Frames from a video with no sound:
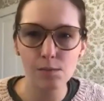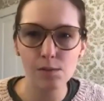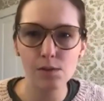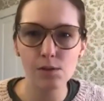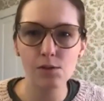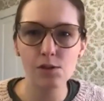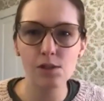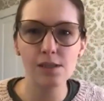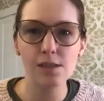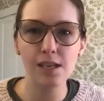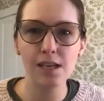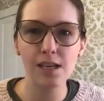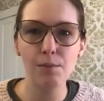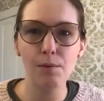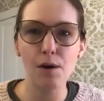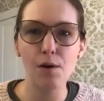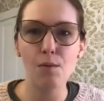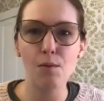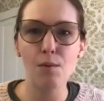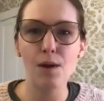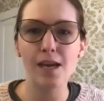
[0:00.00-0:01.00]
So just think
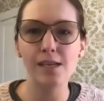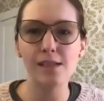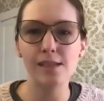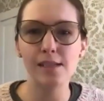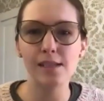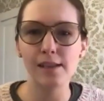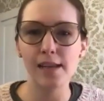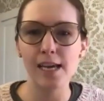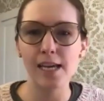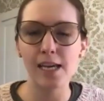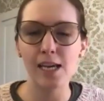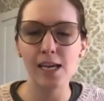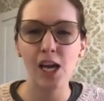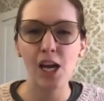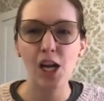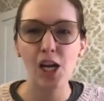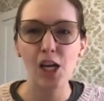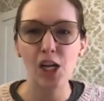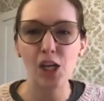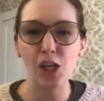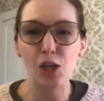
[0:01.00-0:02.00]
about ways that like
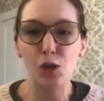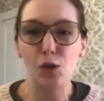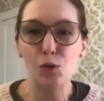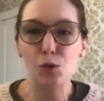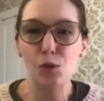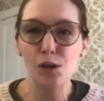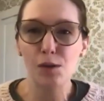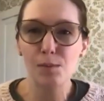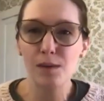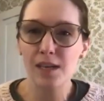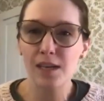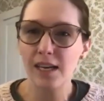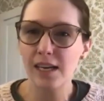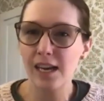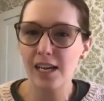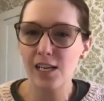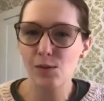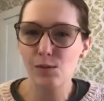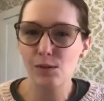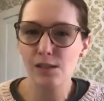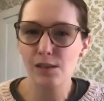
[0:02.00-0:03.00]
you could be
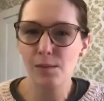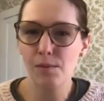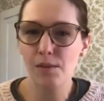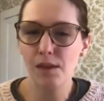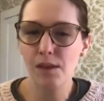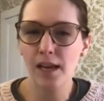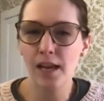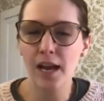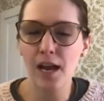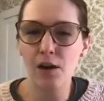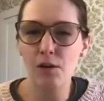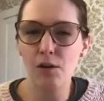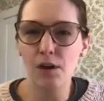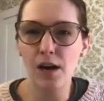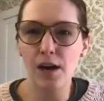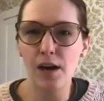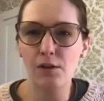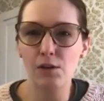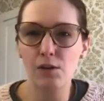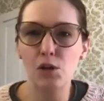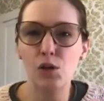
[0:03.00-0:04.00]
engaged with something and
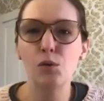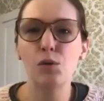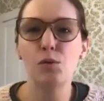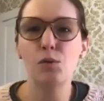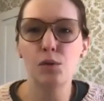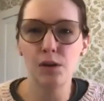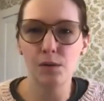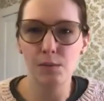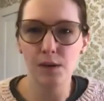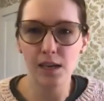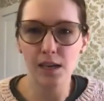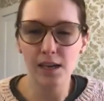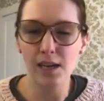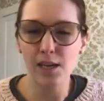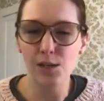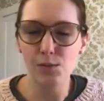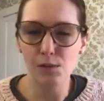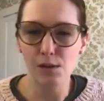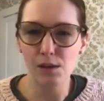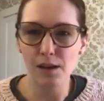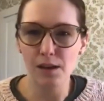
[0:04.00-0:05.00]
how you would want to be
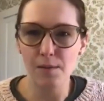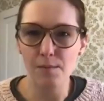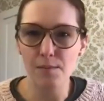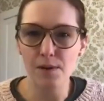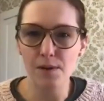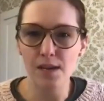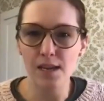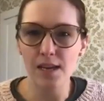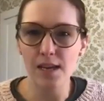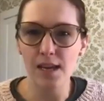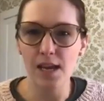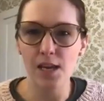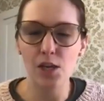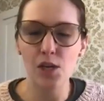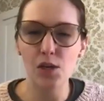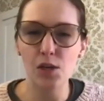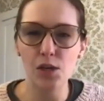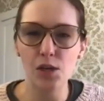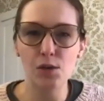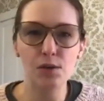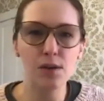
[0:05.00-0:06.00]
engaged with a company. And
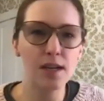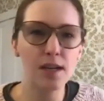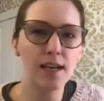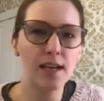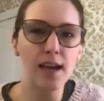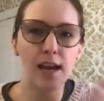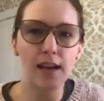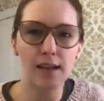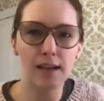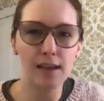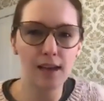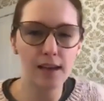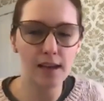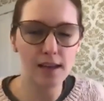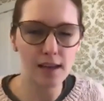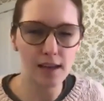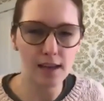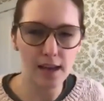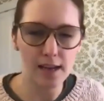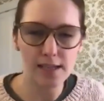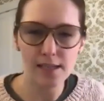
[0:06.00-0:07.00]
you can, again, get
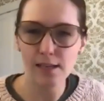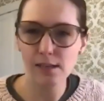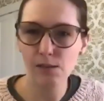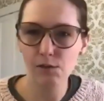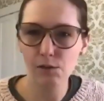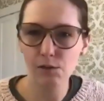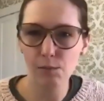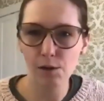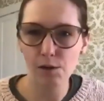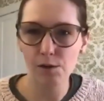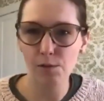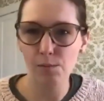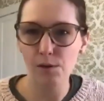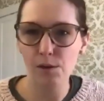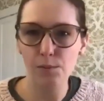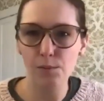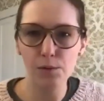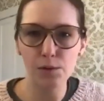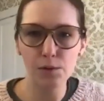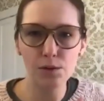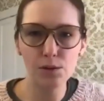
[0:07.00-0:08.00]
ideas from other
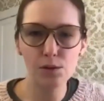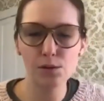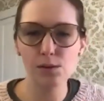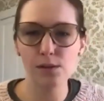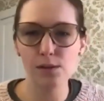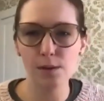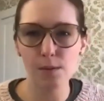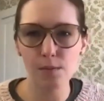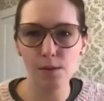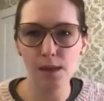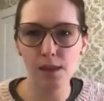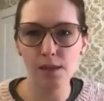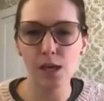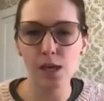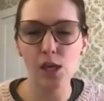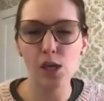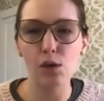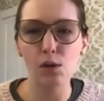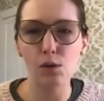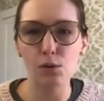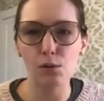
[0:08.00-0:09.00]
people or do something that
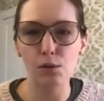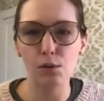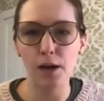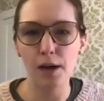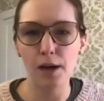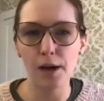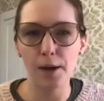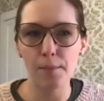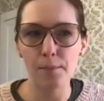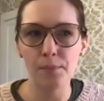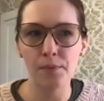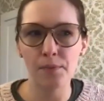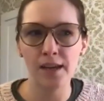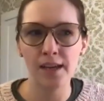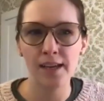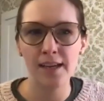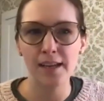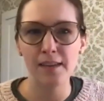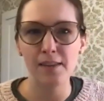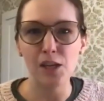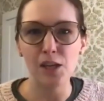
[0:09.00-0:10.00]
you
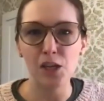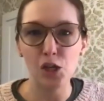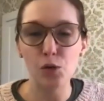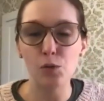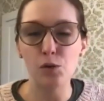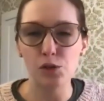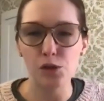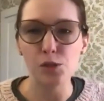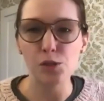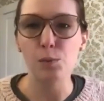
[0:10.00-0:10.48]
would just